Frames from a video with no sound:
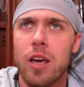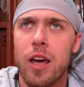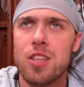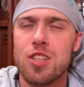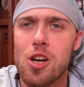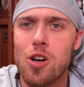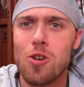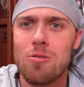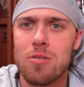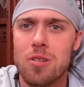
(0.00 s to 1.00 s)
And
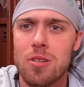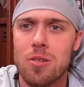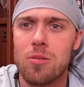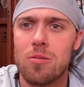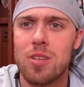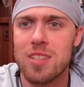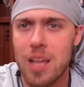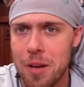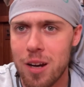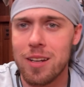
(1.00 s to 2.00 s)
so we
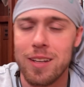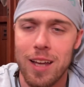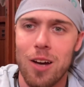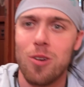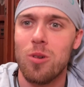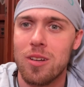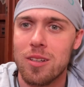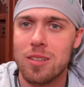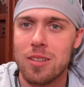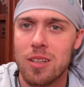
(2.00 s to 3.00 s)
slept on it, and now
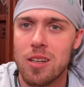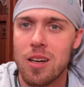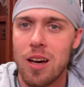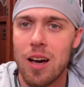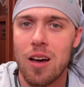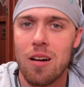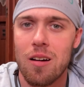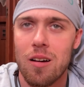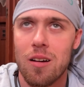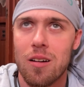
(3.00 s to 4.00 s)
there's
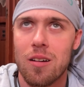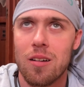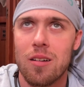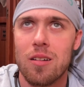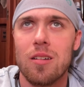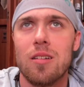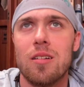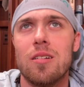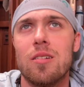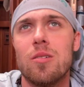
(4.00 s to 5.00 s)
more than that.
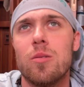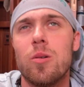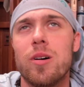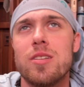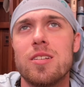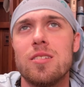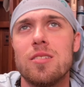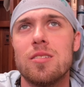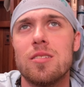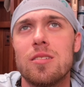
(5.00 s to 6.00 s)
What was it?
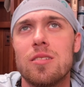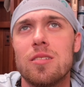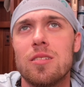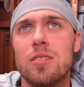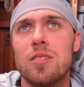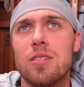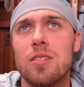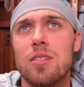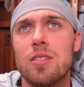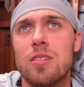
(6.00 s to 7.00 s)
We were also having
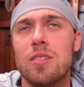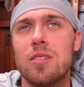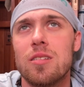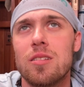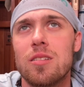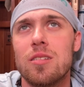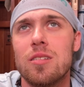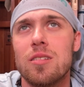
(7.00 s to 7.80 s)
issues where